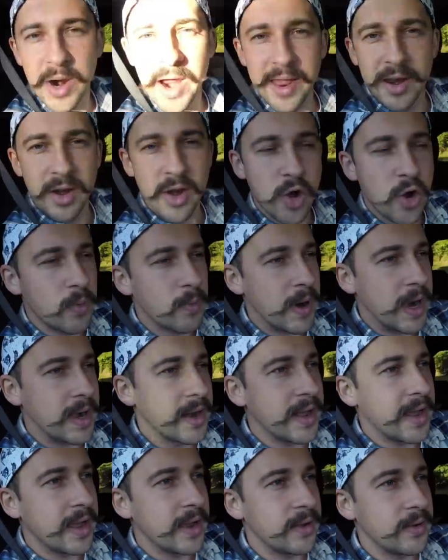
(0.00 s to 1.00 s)
we're heading home right
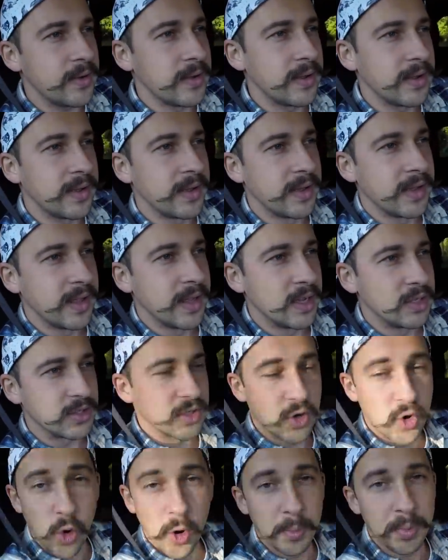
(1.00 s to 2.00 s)
now. It was
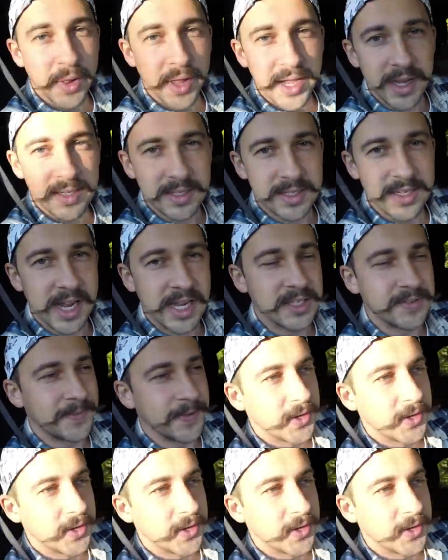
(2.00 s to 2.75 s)
a cool place, nice